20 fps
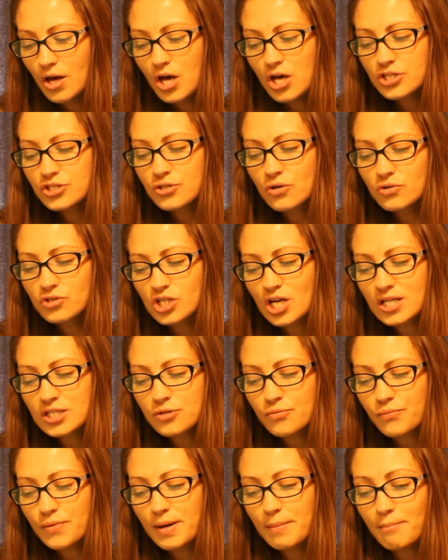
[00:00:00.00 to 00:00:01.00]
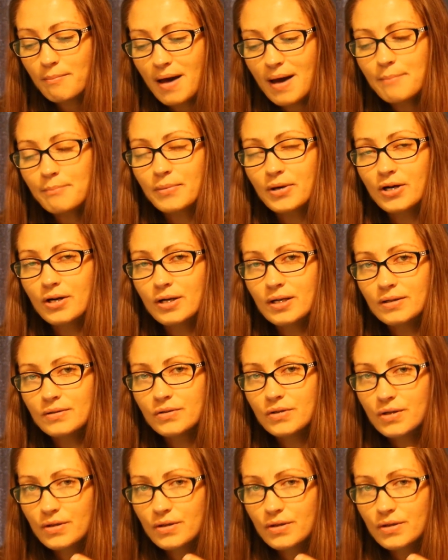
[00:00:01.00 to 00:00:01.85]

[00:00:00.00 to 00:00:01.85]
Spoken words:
So just remember